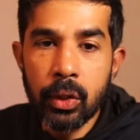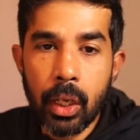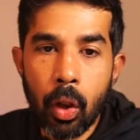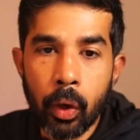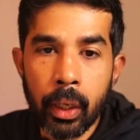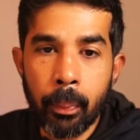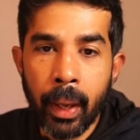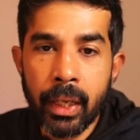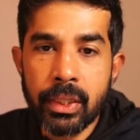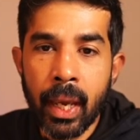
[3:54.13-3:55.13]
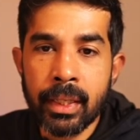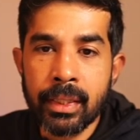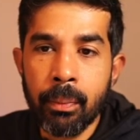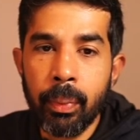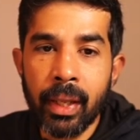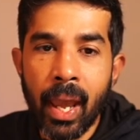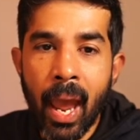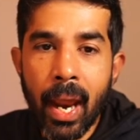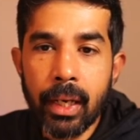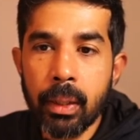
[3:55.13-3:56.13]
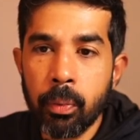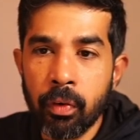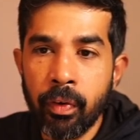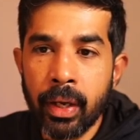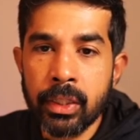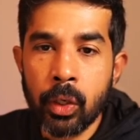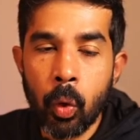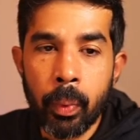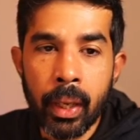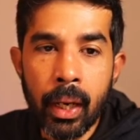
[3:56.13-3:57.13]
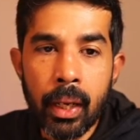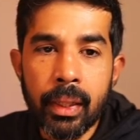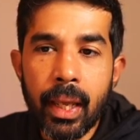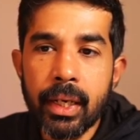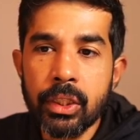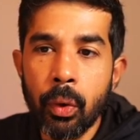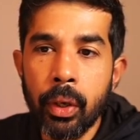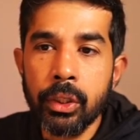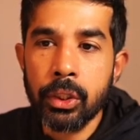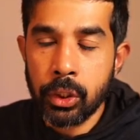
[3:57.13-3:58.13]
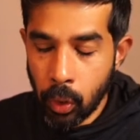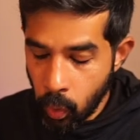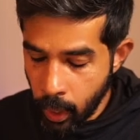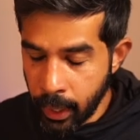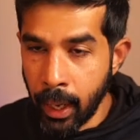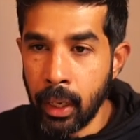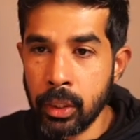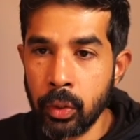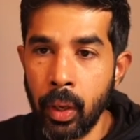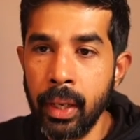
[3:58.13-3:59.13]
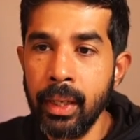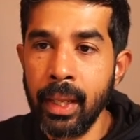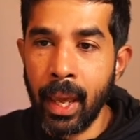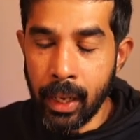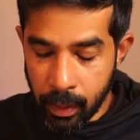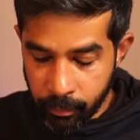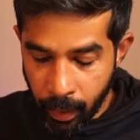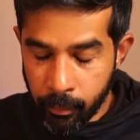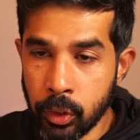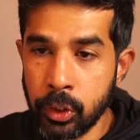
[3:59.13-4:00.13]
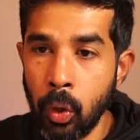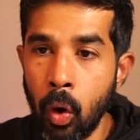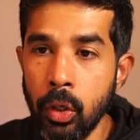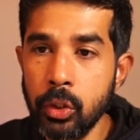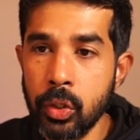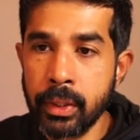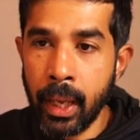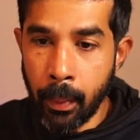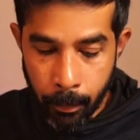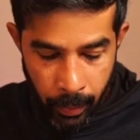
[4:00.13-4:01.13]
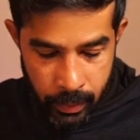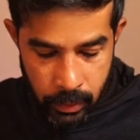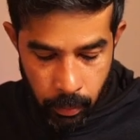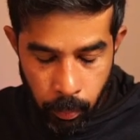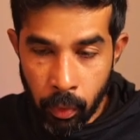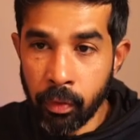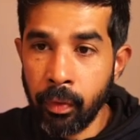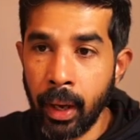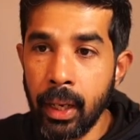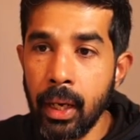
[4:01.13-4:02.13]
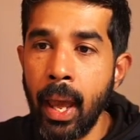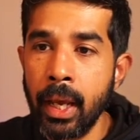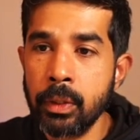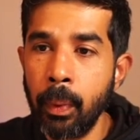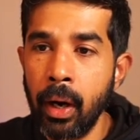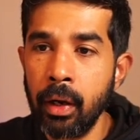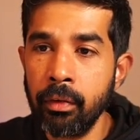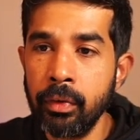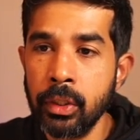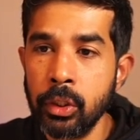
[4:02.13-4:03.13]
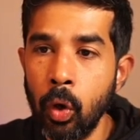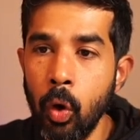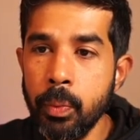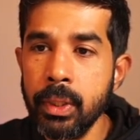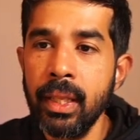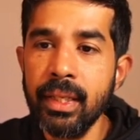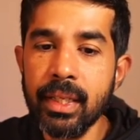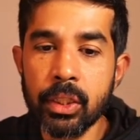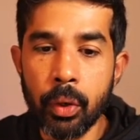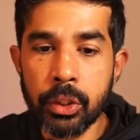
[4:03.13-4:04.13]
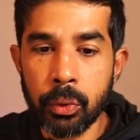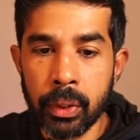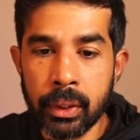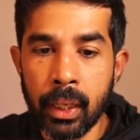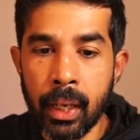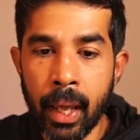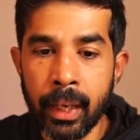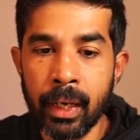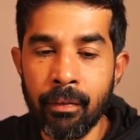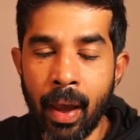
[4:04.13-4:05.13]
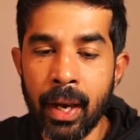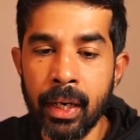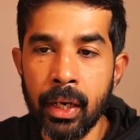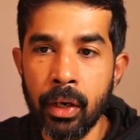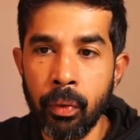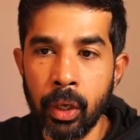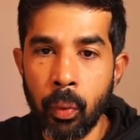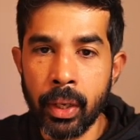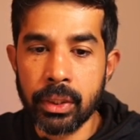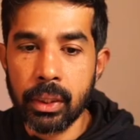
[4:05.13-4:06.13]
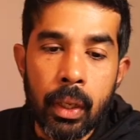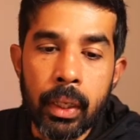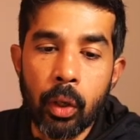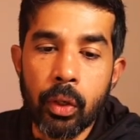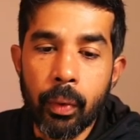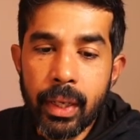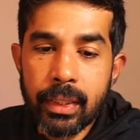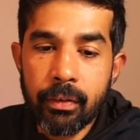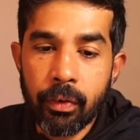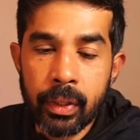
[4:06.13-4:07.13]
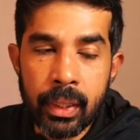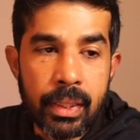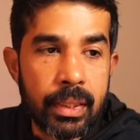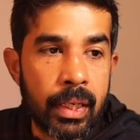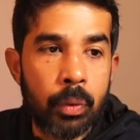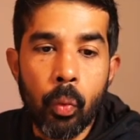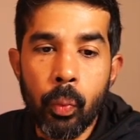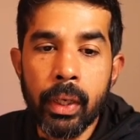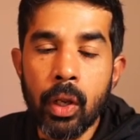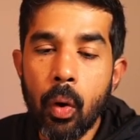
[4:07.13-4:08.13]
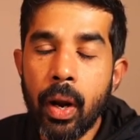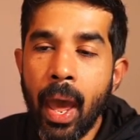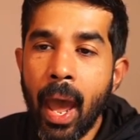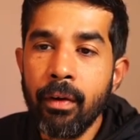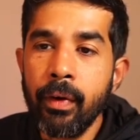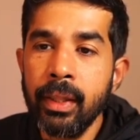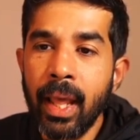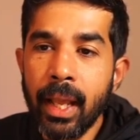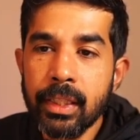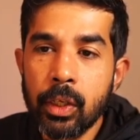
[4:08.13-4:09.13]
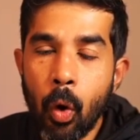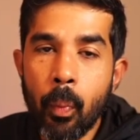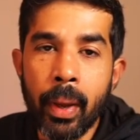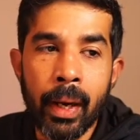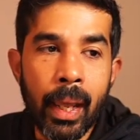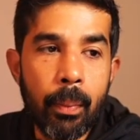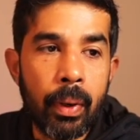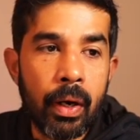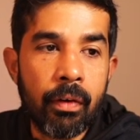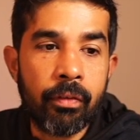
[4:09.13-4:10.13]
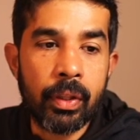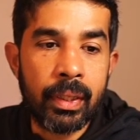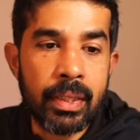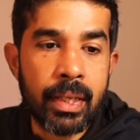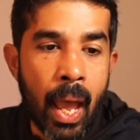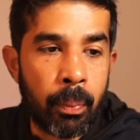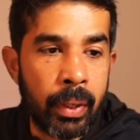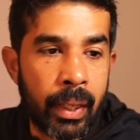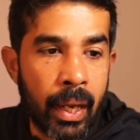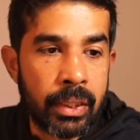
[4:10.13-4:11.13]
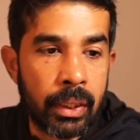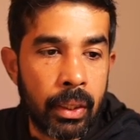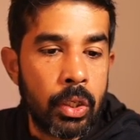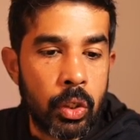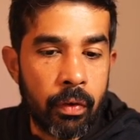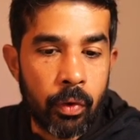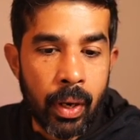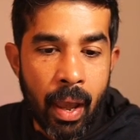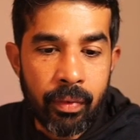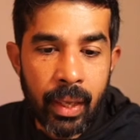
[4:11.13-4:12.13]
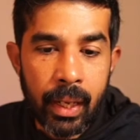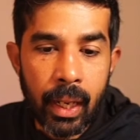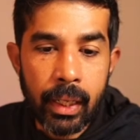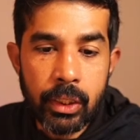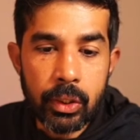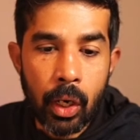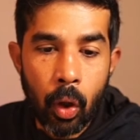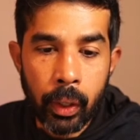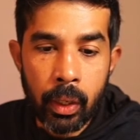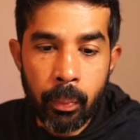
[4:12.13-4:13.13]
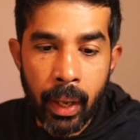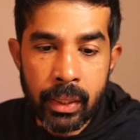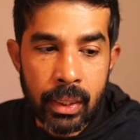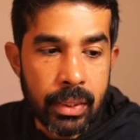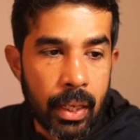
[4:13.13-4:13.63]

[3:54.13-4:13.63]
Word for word: the login page and simply add the profile scope here, that is going to throw an error. So in the end, if I to also say plus profile as part of the scopes, this is going to return an invalid request. Now, the reason for this is we don't have that scope enabled for this application. So if you navigate into the login pages